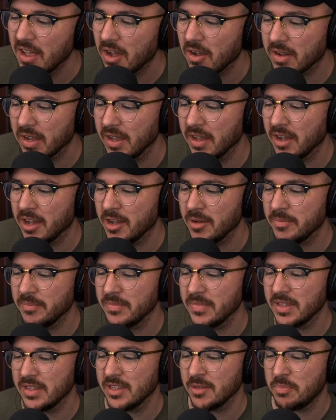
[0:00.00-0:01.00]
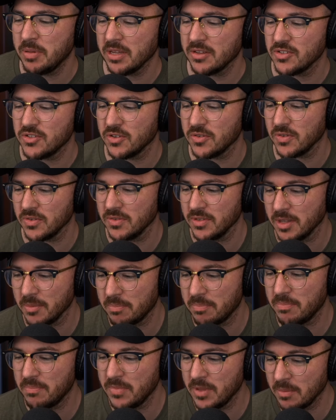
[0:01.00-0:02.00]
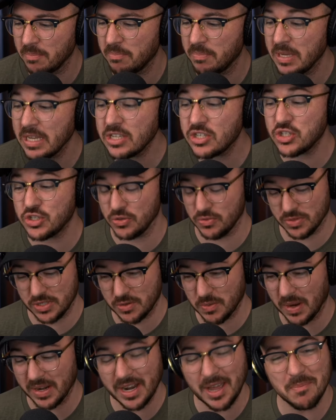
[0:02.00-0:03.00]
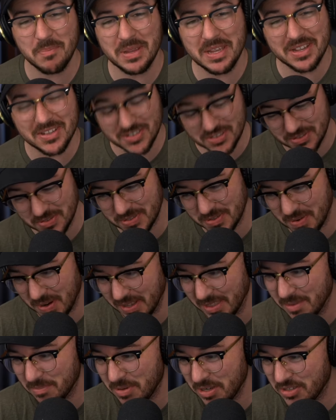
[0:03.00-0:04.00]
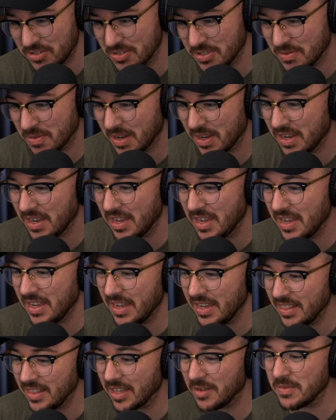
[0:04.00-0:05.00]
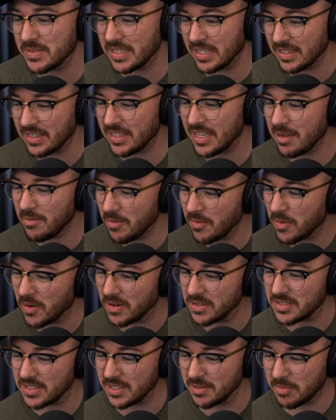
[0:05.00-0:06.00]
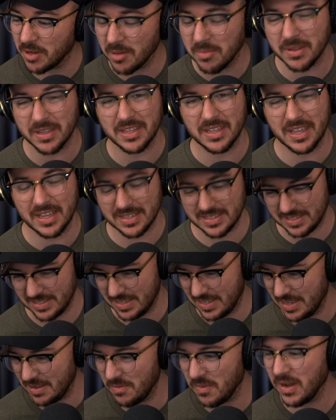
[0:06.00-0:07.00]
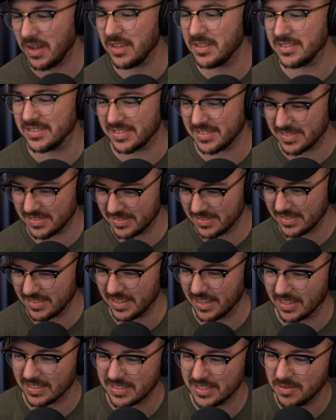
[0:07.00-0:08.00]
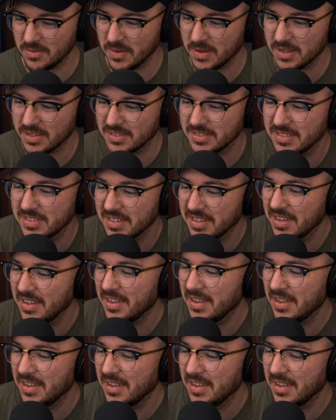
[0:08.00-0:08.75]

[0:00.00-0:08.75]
Okay, the Pichu Squad. Elon was at the Game Awards in the public. Yes, he was. Yes, he was.